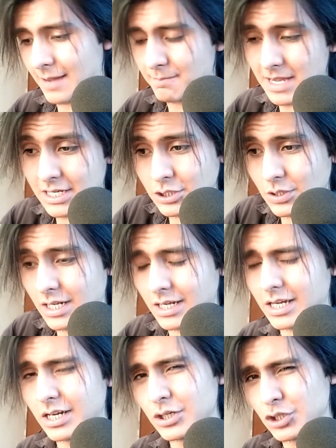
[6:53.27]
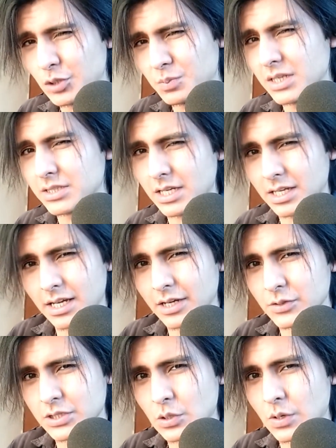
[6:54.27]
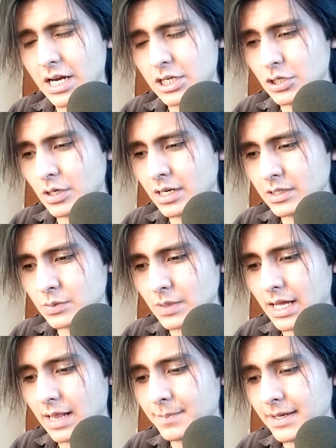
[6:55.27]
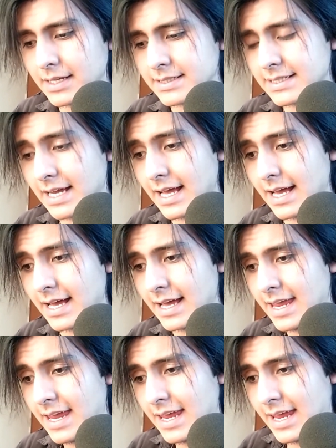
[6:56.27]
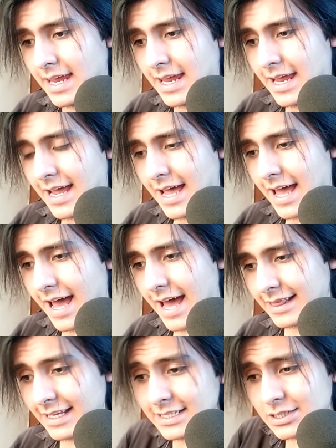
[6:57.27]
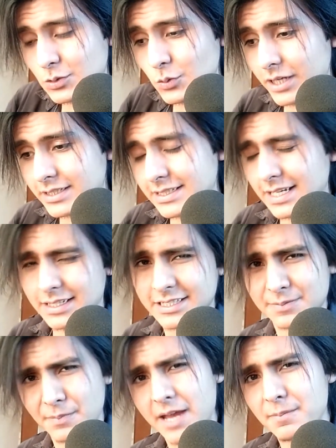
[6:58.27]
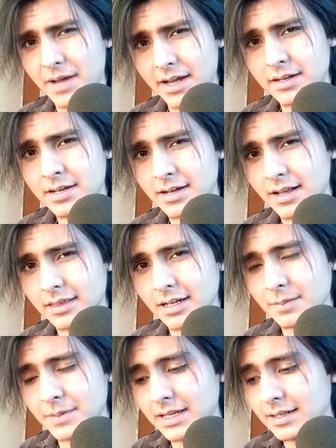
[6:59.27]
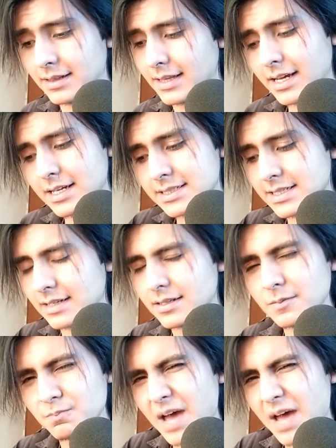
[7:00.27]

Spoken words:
mentioned in here, should be taken into consideration as well. But at least what settles my mind a little bit, like I said, don't